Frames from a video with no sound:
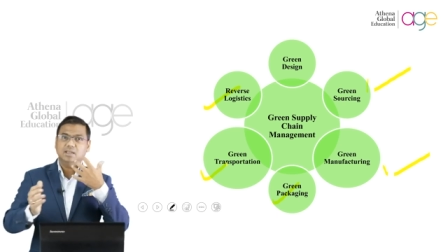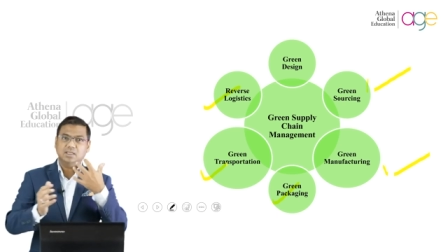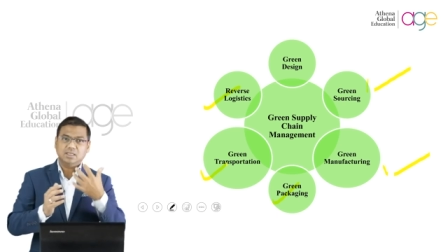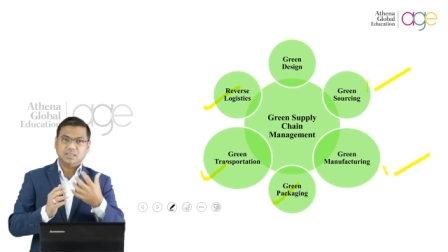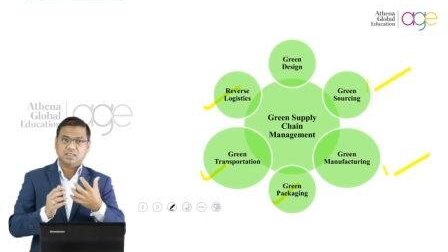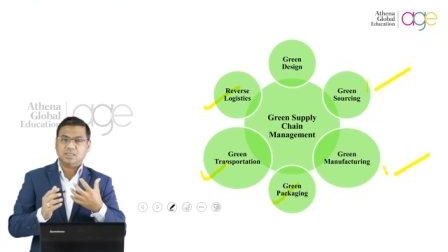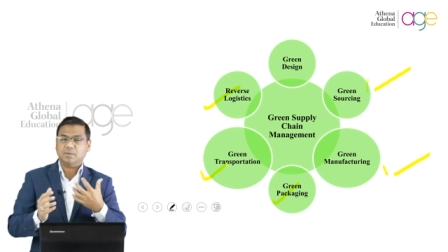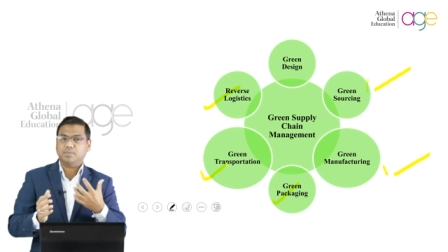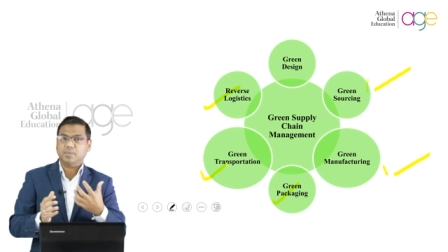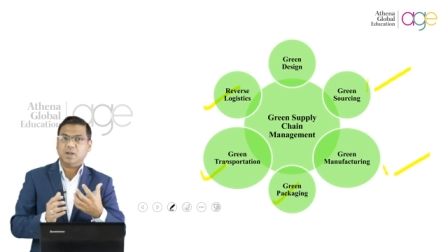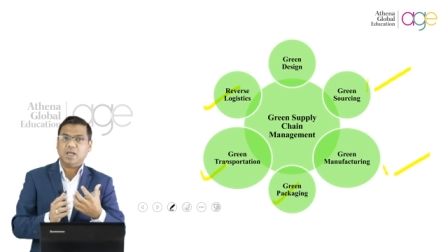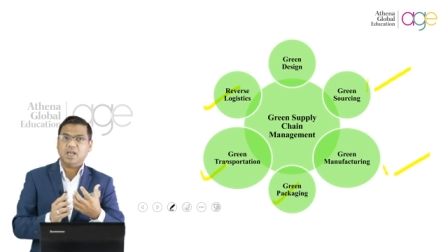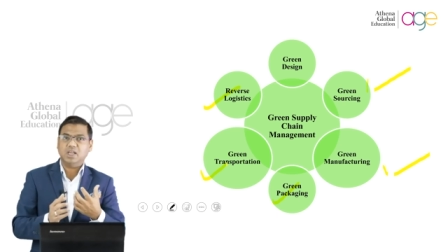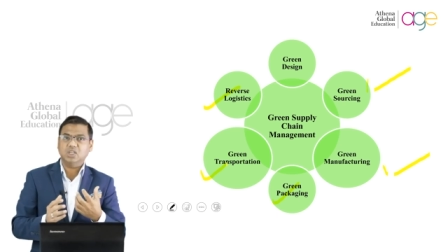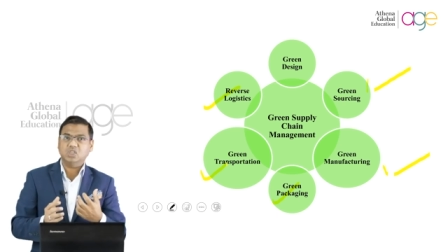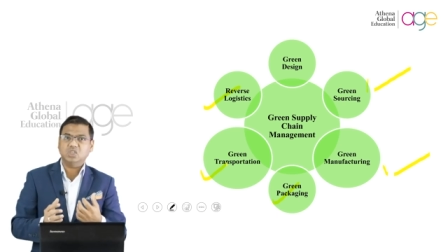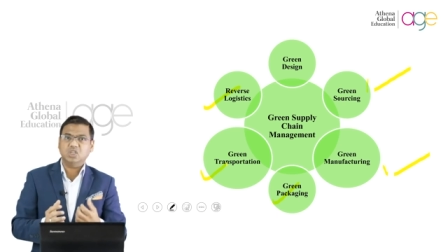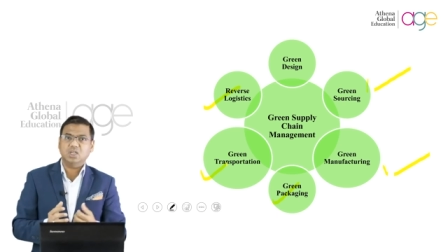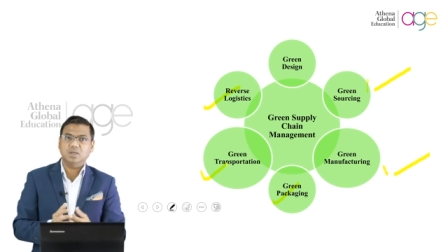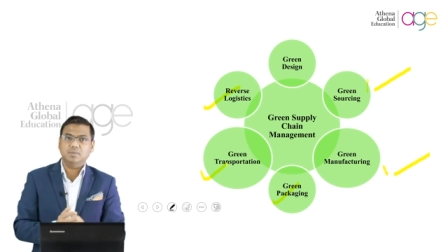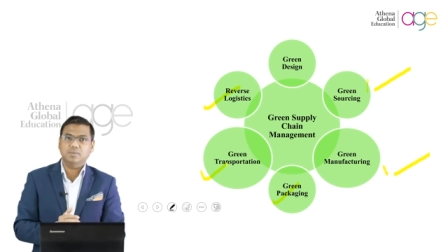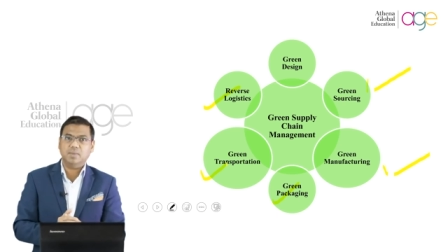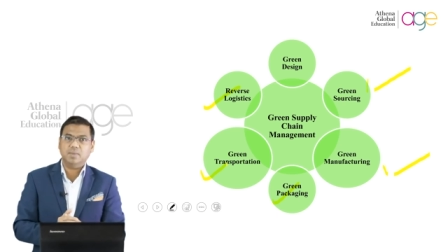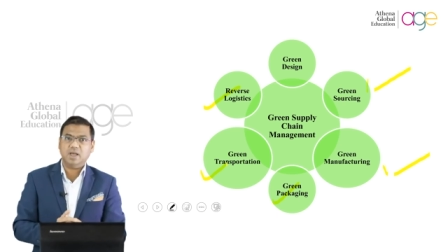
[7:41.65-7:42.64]
supply
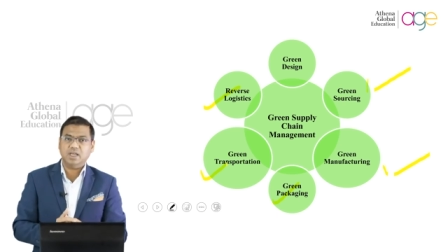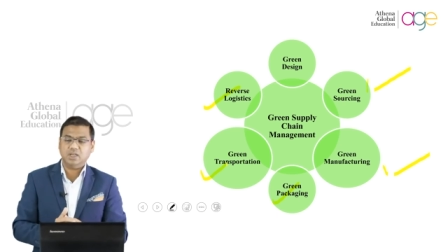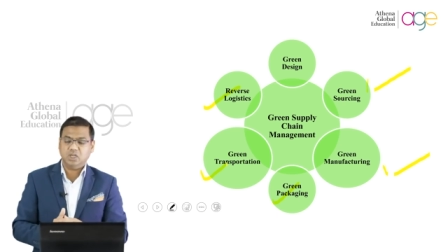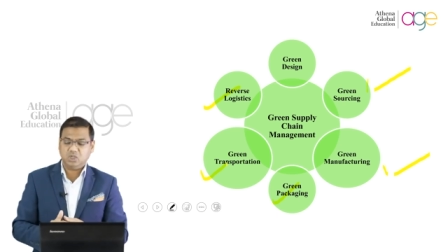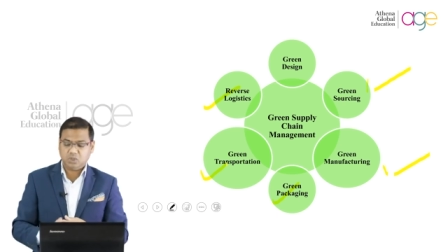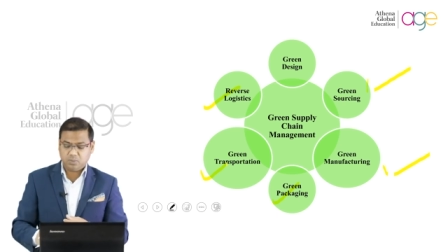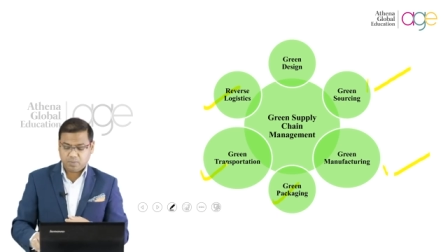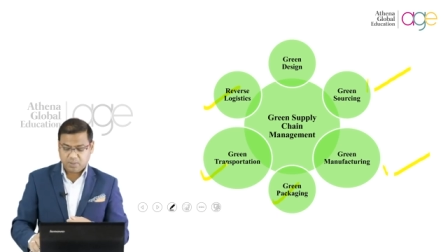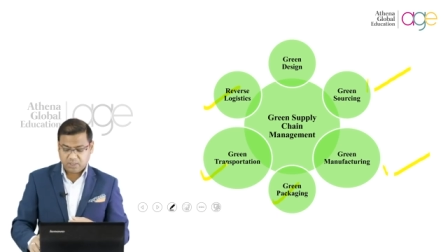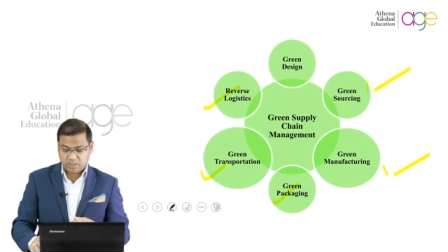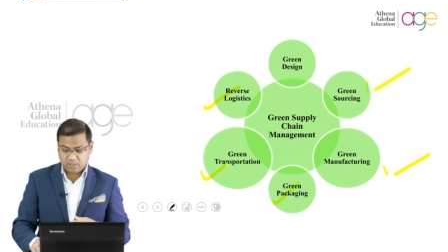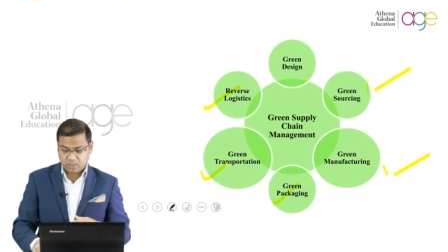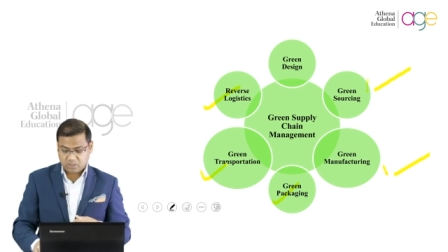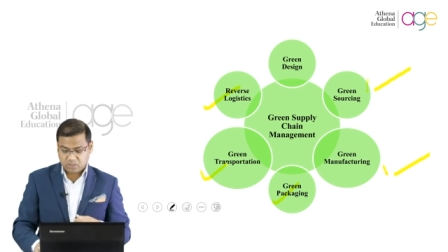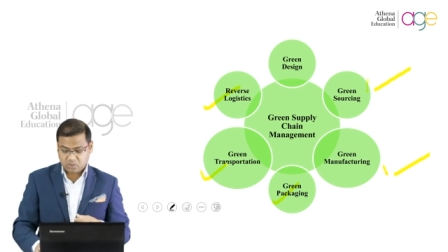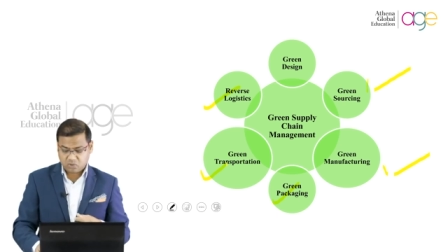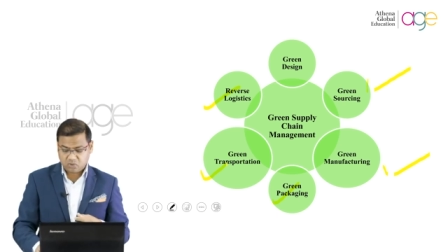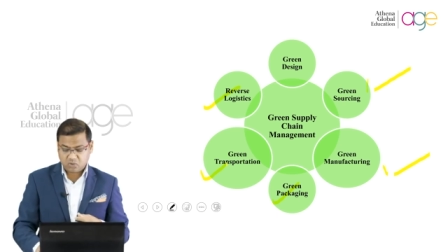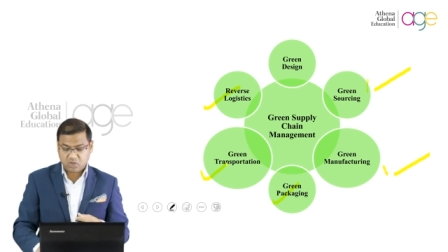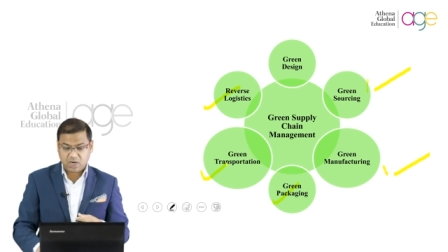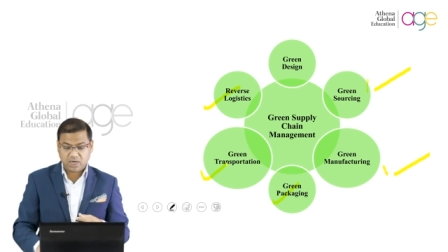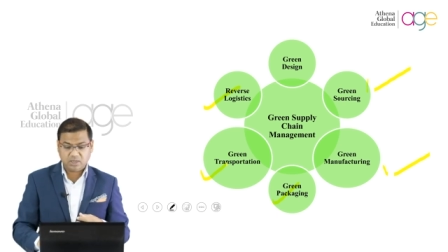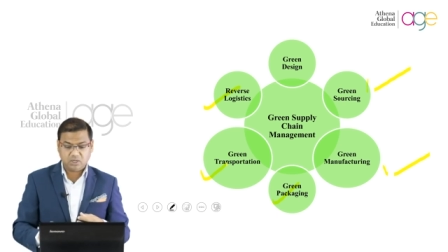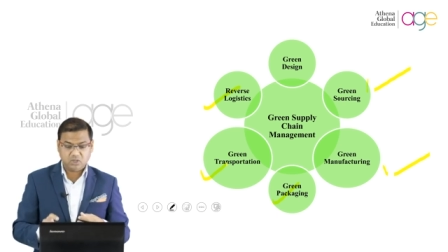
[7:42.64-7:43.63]
chain management
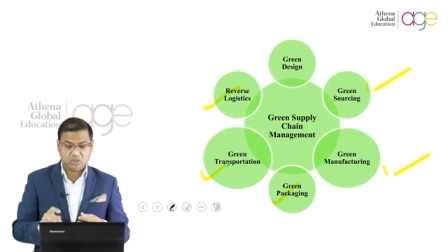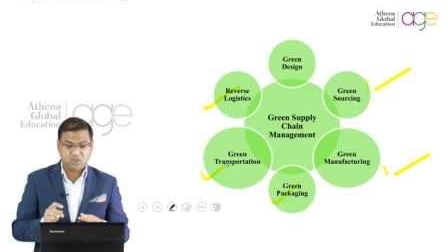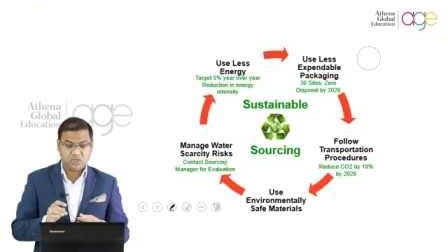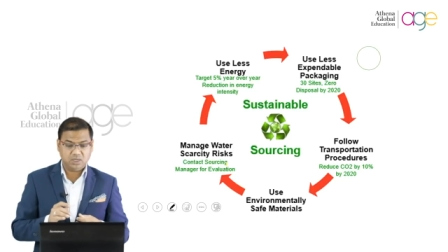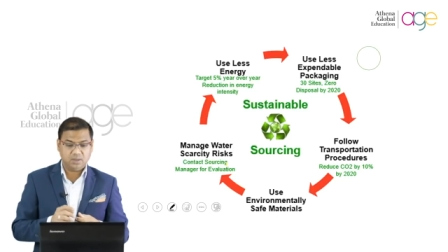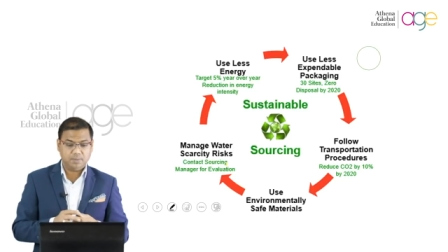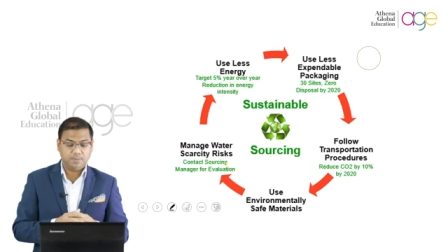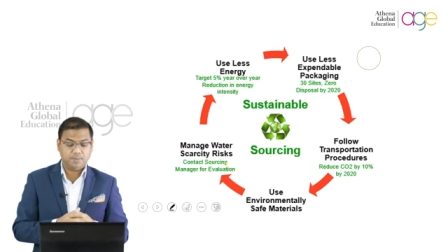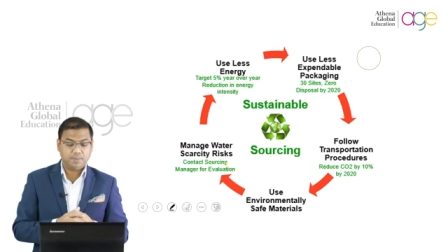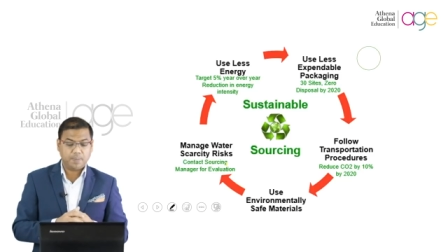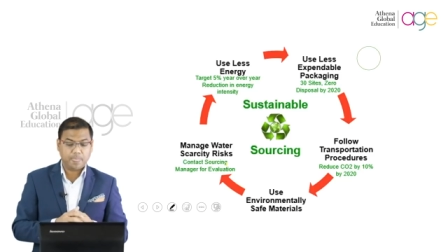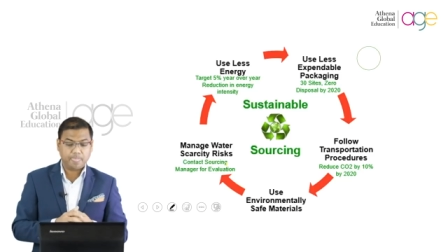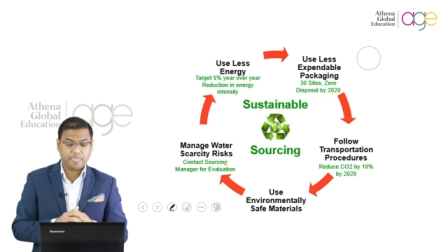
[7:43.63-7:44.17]
strategy.